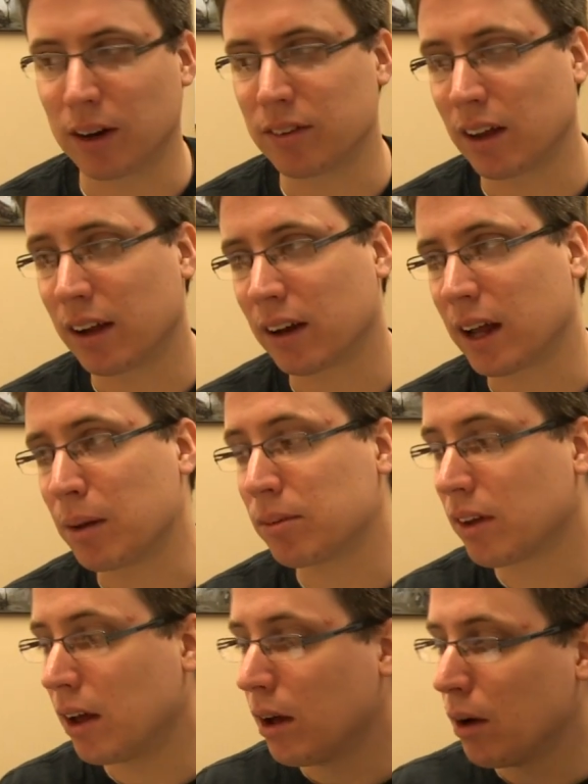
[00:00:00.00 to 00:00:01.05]
Whereas the other
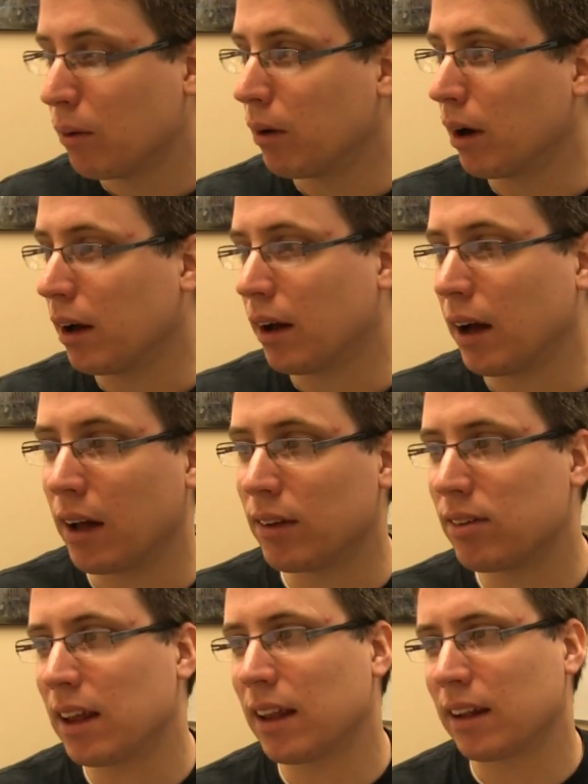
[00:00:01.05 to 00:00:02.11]
games, I'd
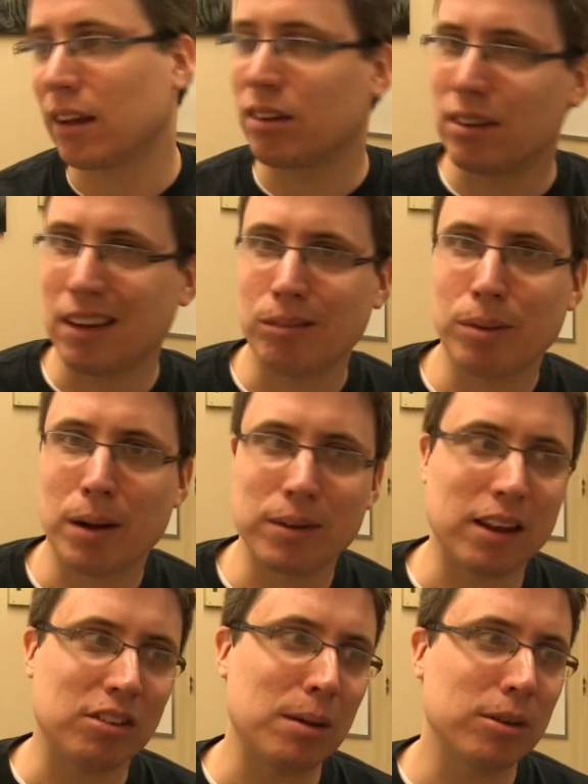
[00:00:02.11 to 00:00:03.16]
say like
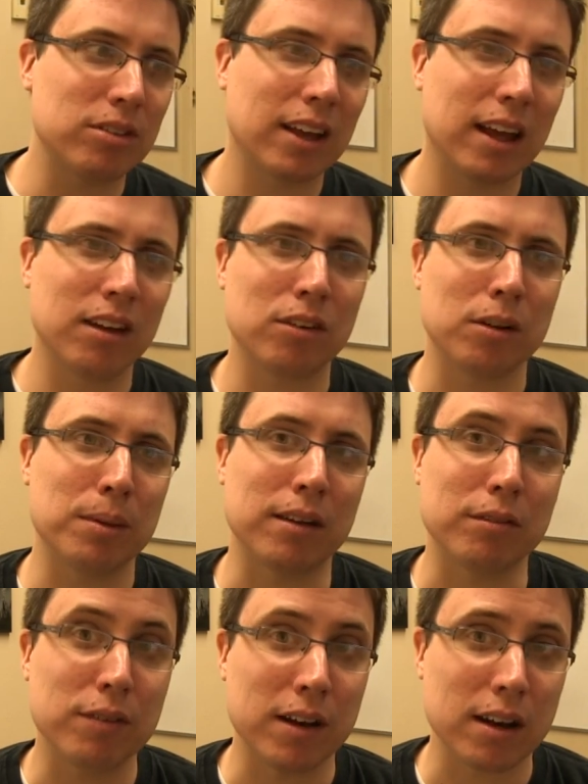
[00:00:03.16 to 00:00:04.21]
probably the cheapest to get into would be
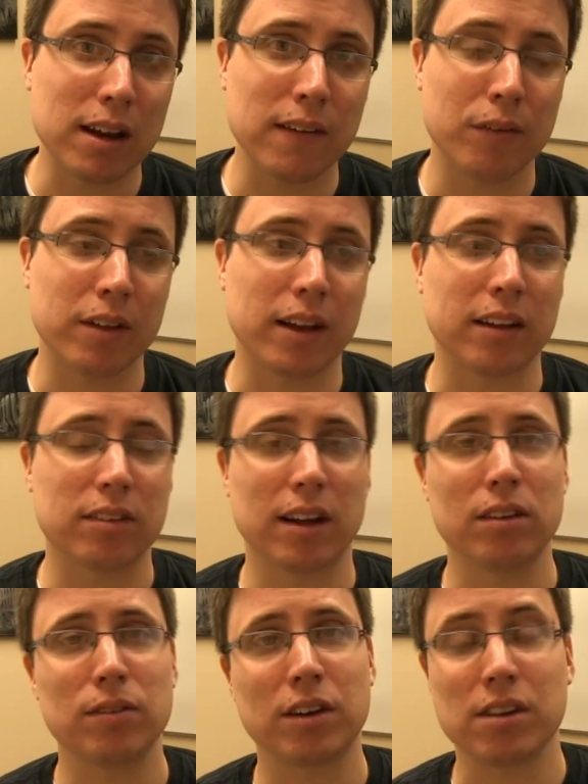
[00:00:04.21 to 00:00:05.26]
Infinity if you like
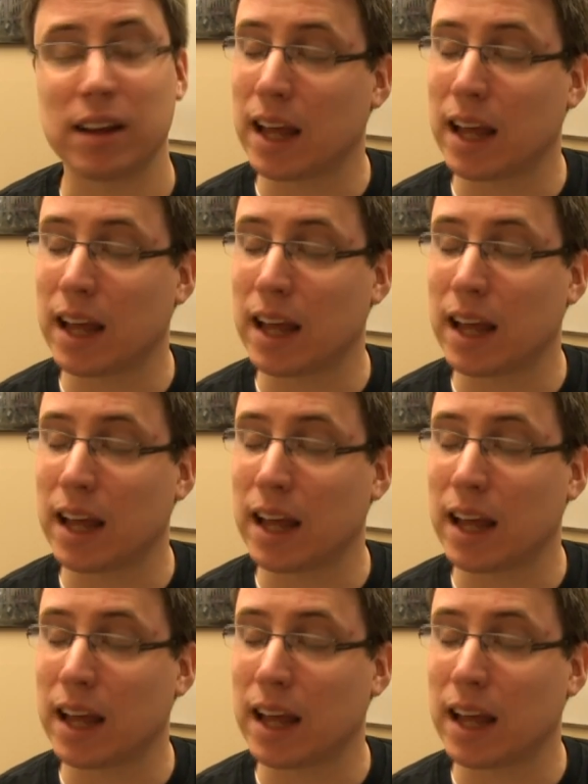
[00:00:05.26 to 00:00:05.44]
science fiction.